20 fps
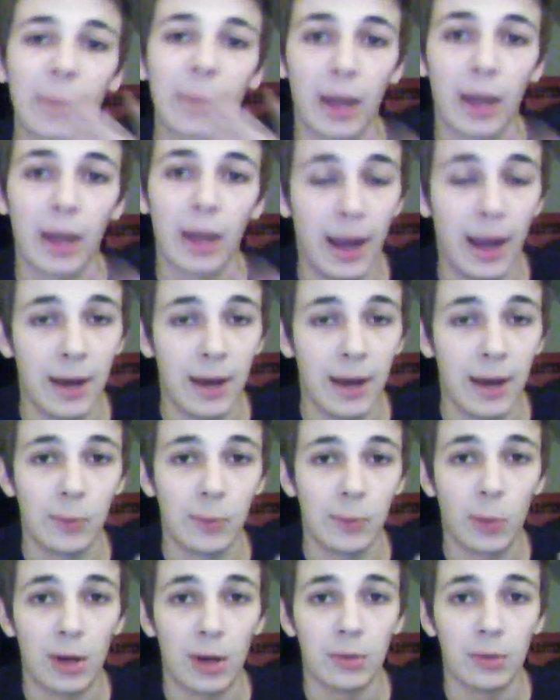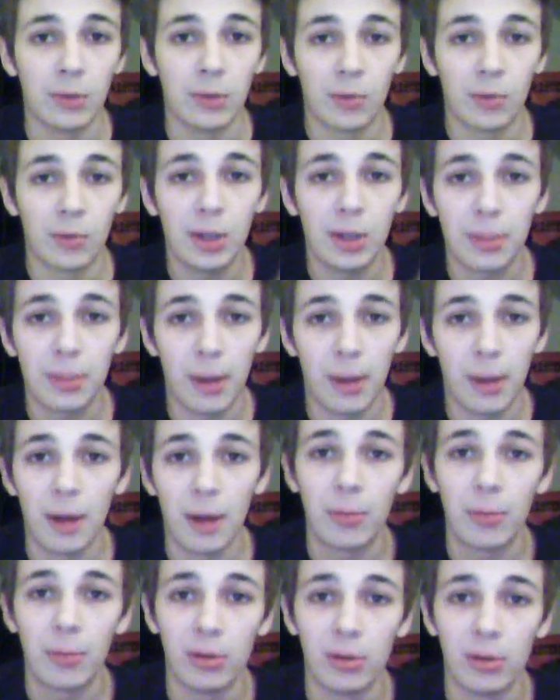And when Reek met
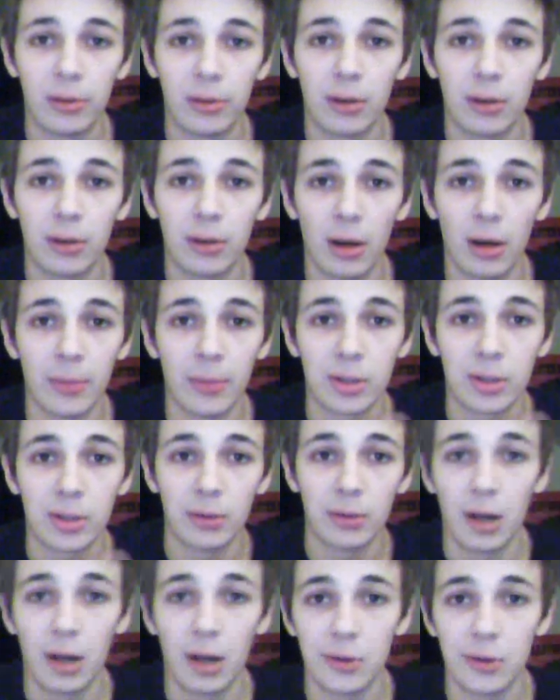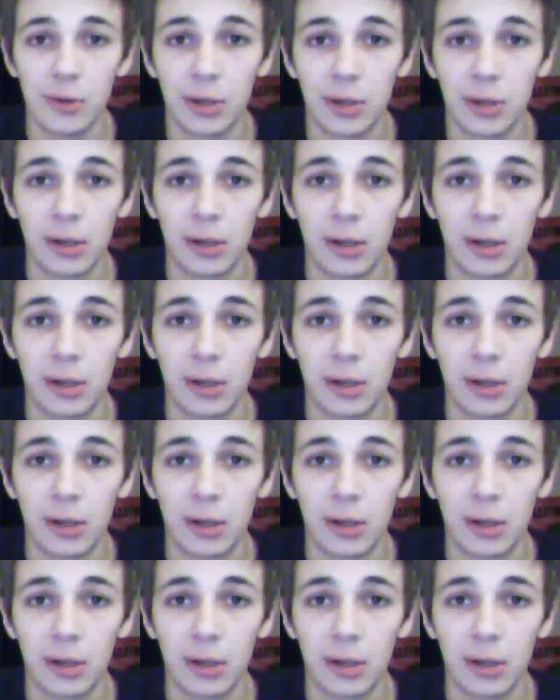up with Sir Roderick